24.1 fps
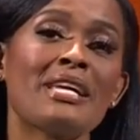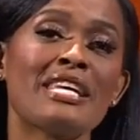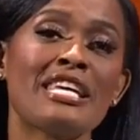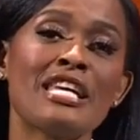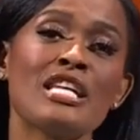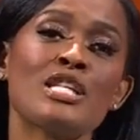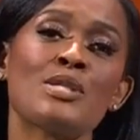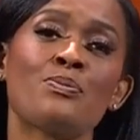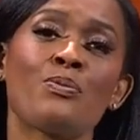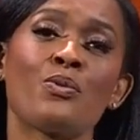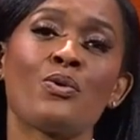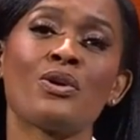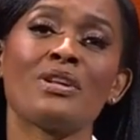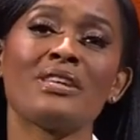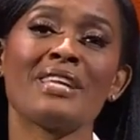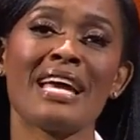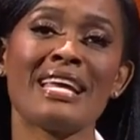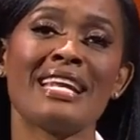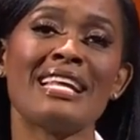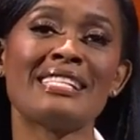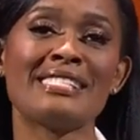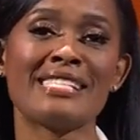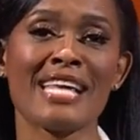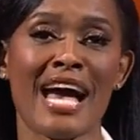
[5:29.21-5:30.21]
McKeesport
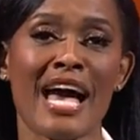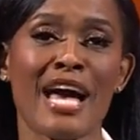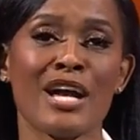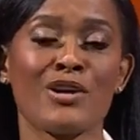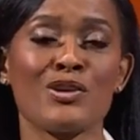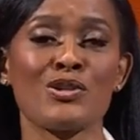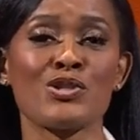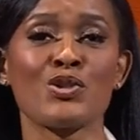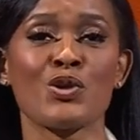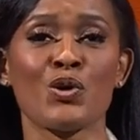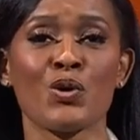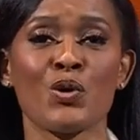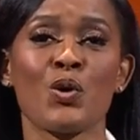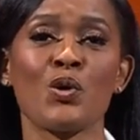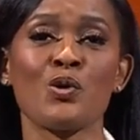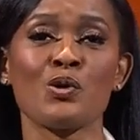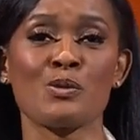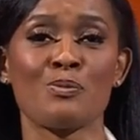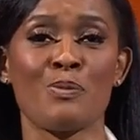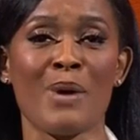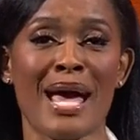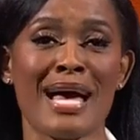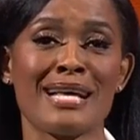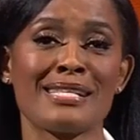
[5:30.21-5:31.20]
Lady Tigers
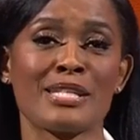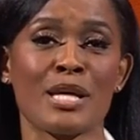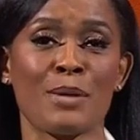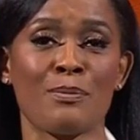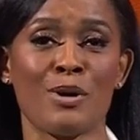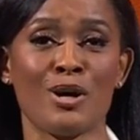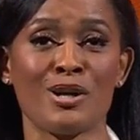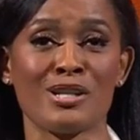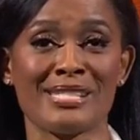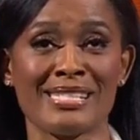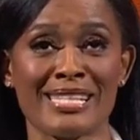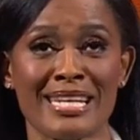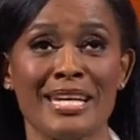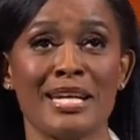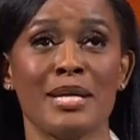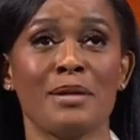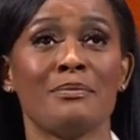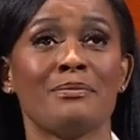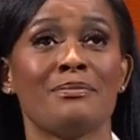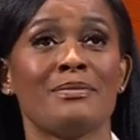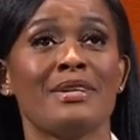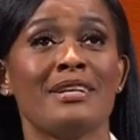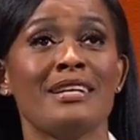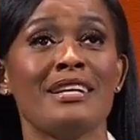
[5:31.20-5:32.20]
girls basketball
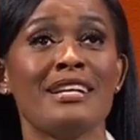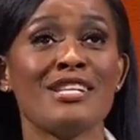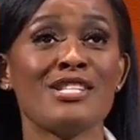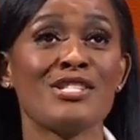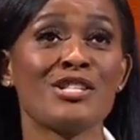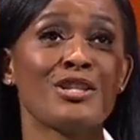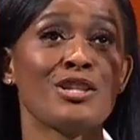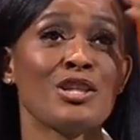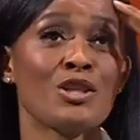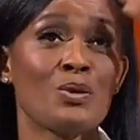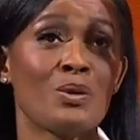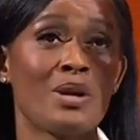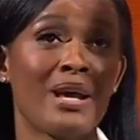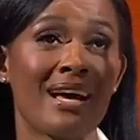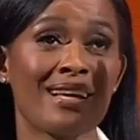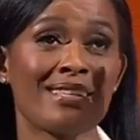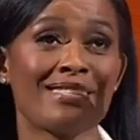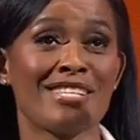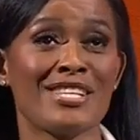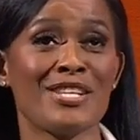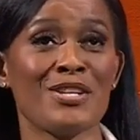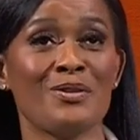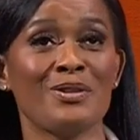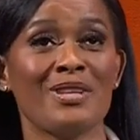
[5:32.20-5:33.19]
team. Salute, I
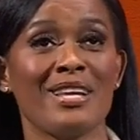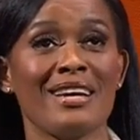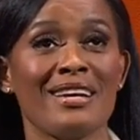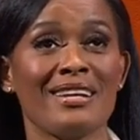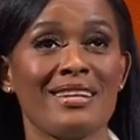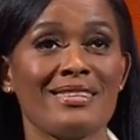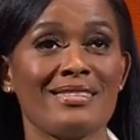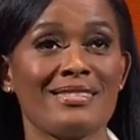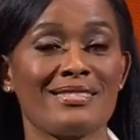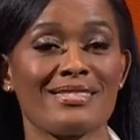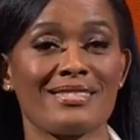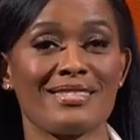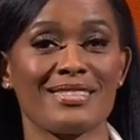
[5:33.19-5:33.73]
see you ladies.